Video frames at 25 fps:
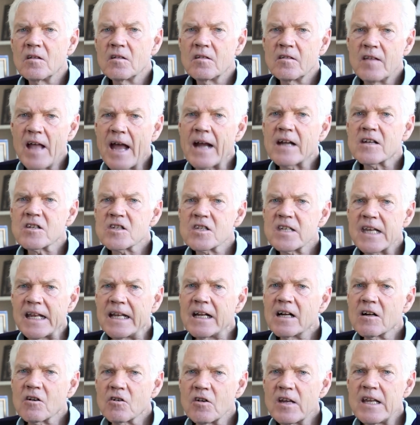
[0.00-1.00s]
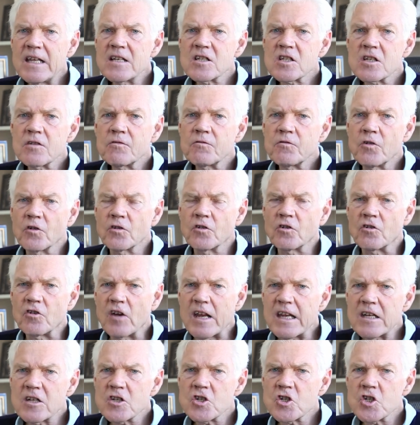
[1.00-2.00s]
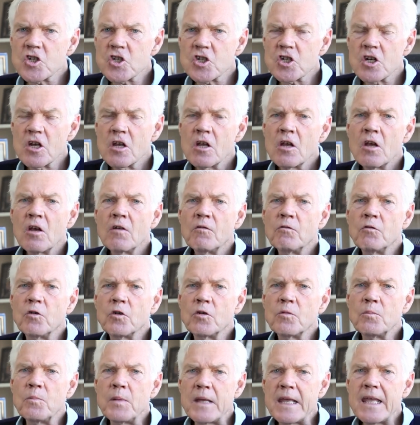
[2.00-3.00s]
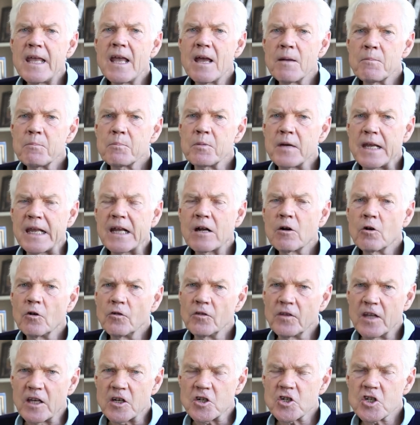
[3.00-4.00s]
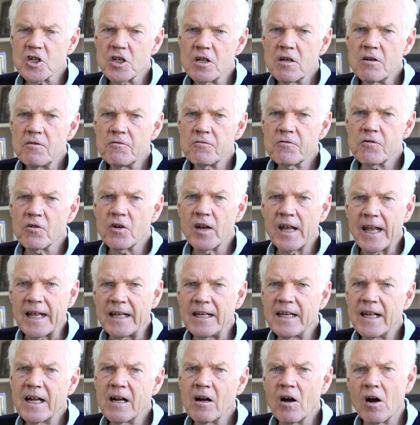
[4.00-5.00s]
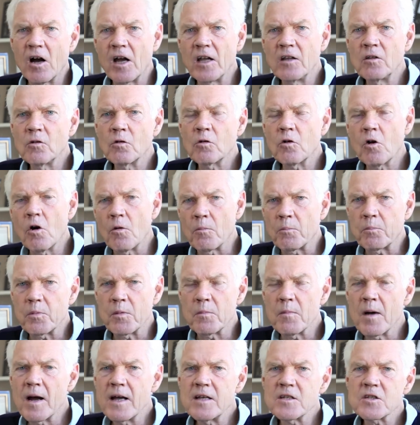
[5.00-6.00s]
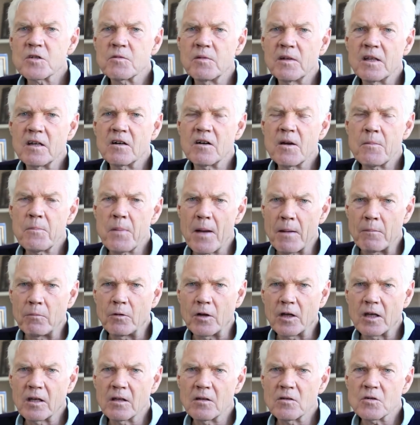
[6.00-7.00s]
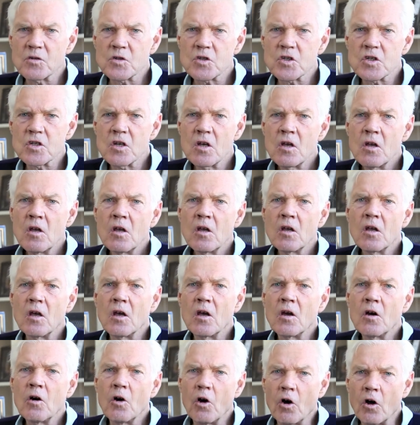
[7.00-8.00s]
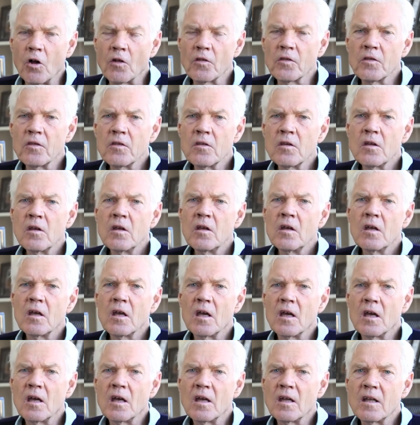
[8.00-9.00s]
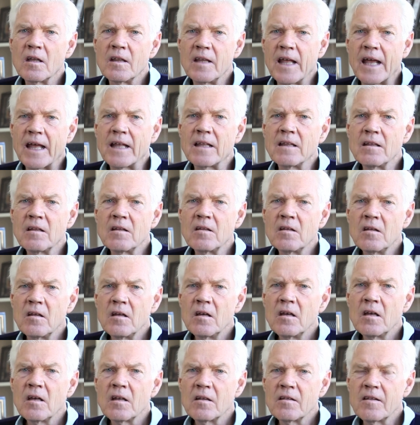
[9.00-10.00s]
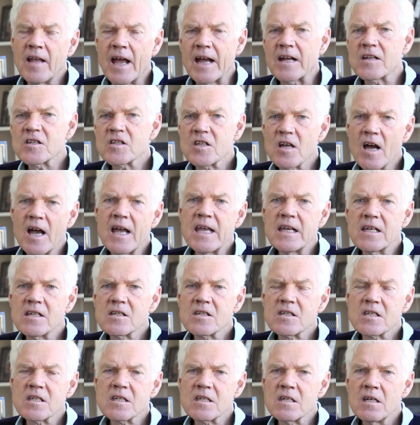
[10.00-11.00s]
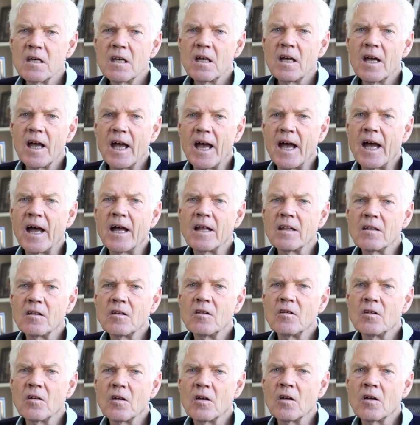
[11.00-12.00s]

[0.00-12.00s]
tax increase for the rich would be a precondition for any kind of compromise with the Republicans on then tax hikes and